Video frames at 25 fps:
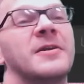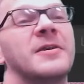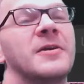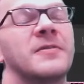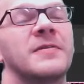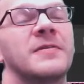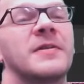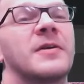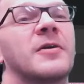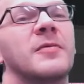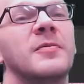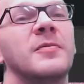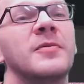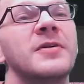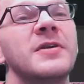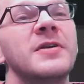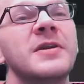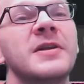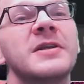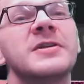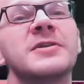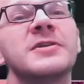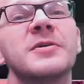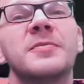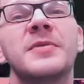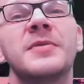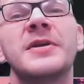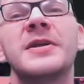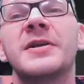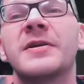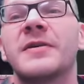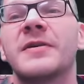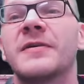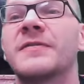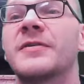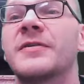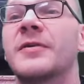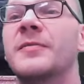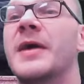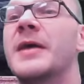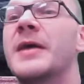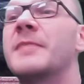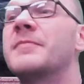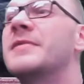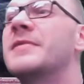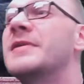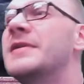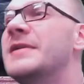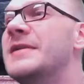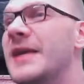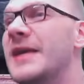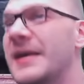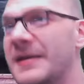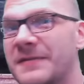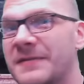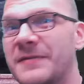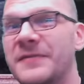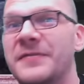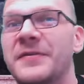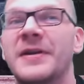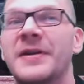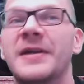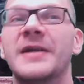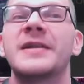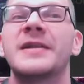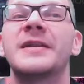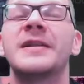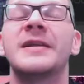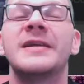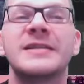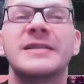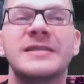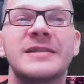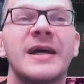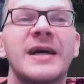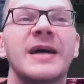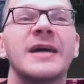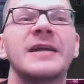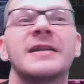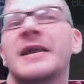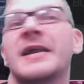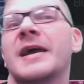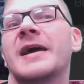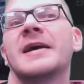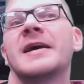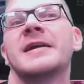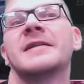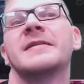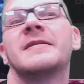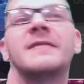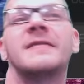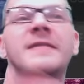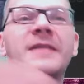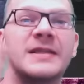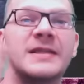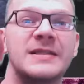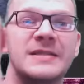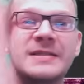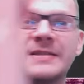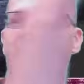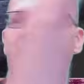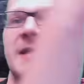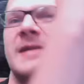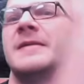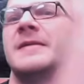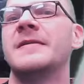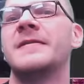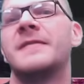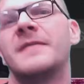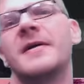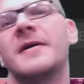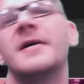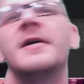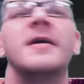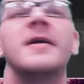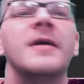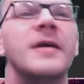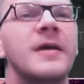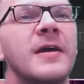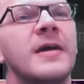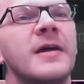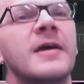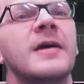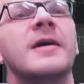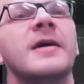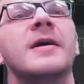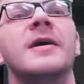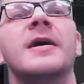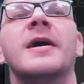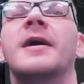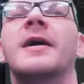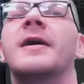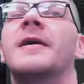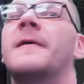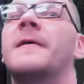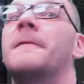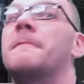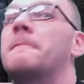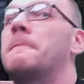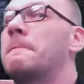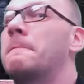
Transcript: know the community's opinion of Kabam definitely is not at the zenith, uh,